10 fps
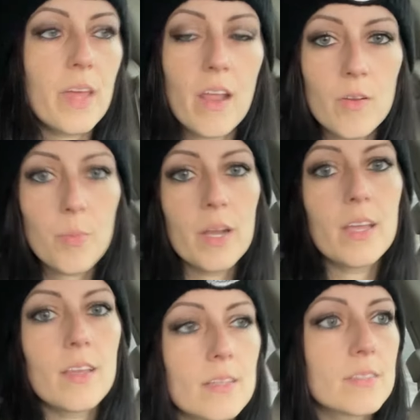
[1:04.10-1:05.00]

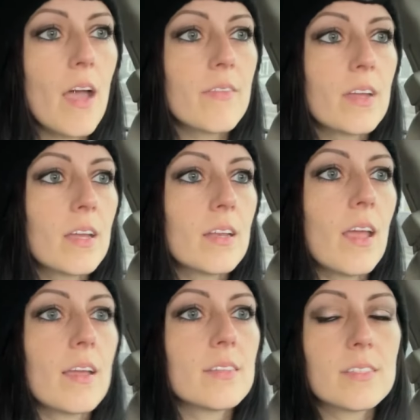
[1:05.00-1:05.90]
everybody is having
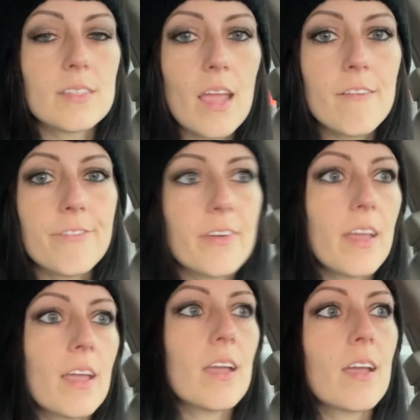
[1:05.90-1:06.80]
a safe
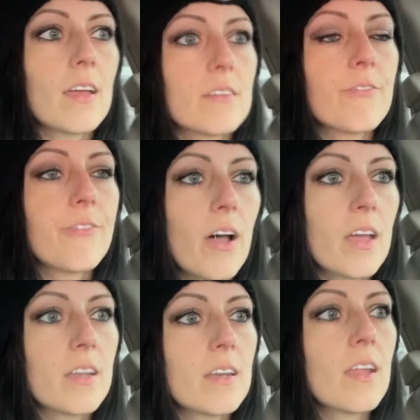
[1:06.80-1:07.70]
and
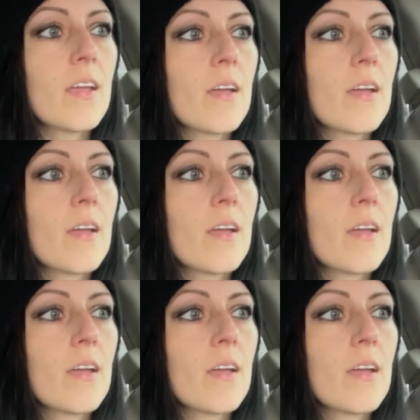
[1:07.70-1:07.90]
fun